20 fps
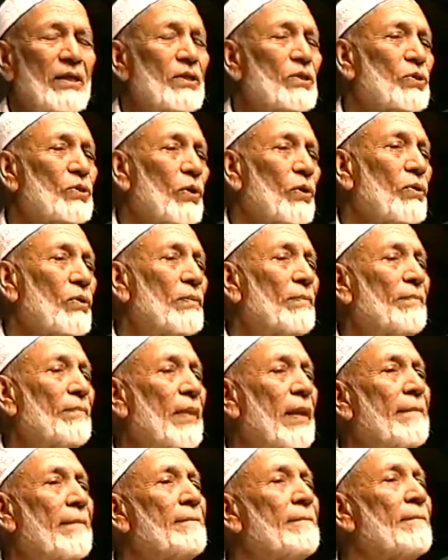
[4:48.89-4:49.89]
So,
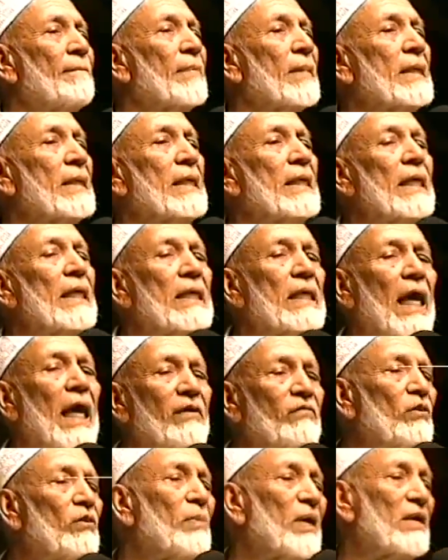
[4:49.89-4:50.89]
he hit
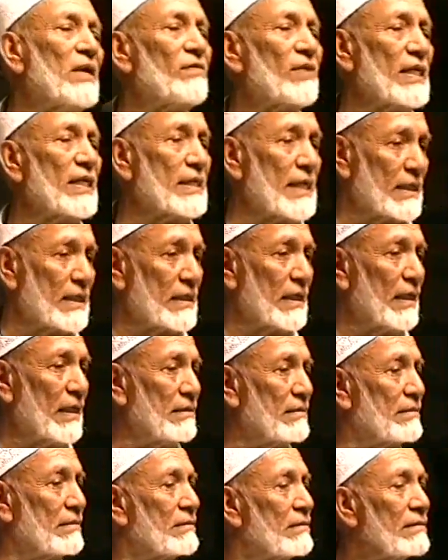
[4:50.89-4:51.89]
everybody for a sixer,
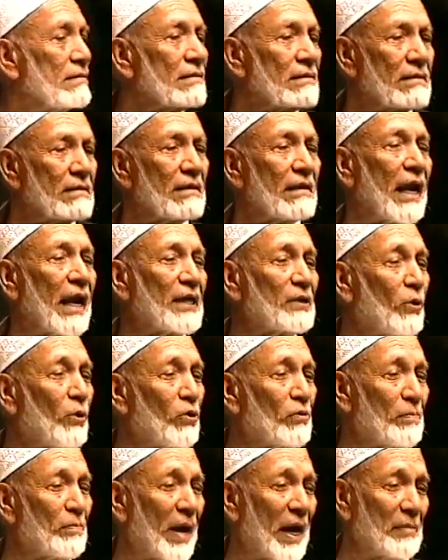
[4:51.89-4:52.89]
like
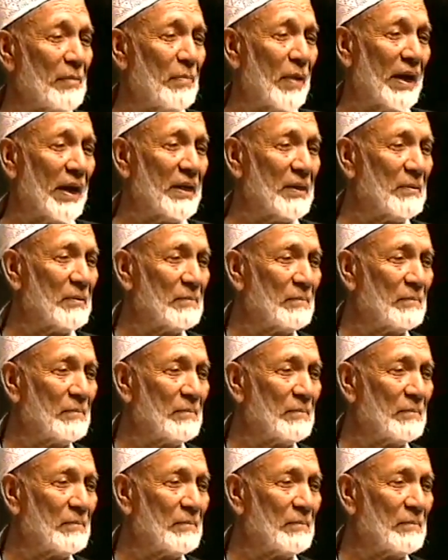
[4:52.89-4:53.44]
Don Bradman.